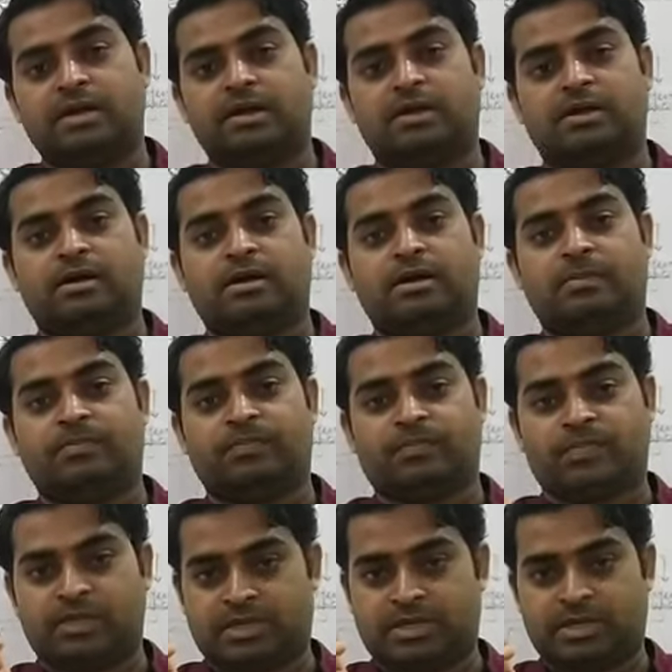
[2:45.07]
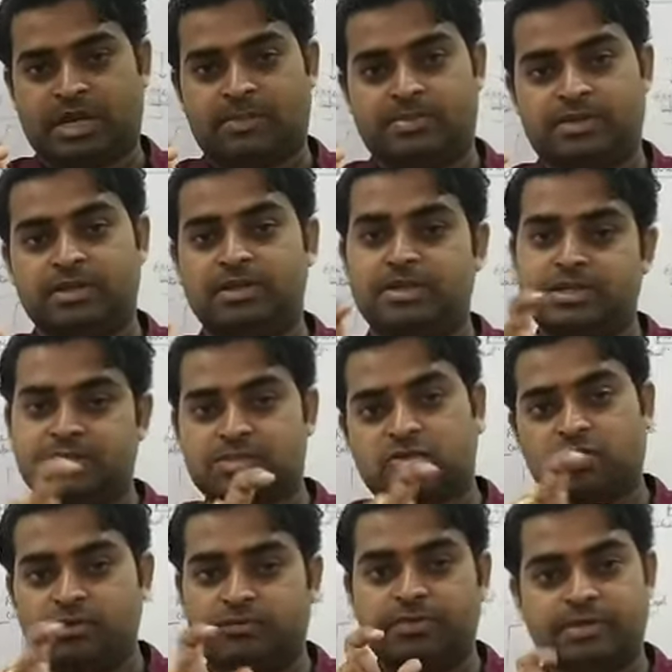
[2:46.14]
capital, that is
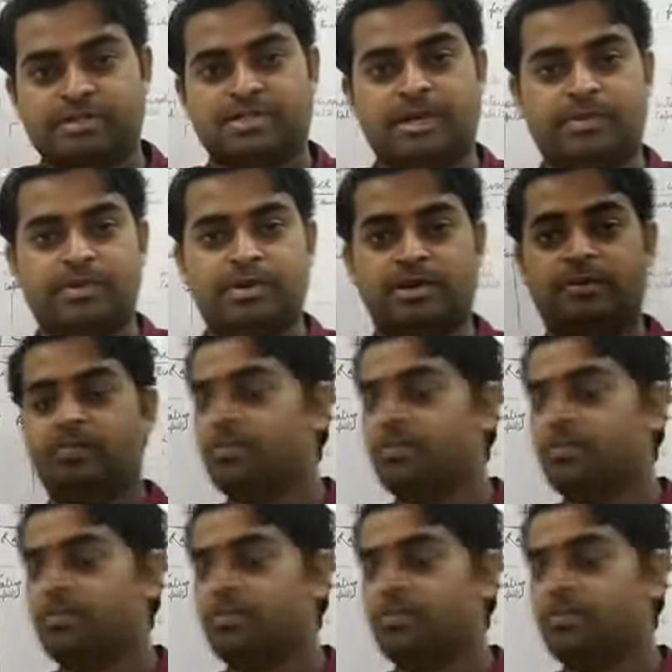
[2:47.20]
called fixed capital.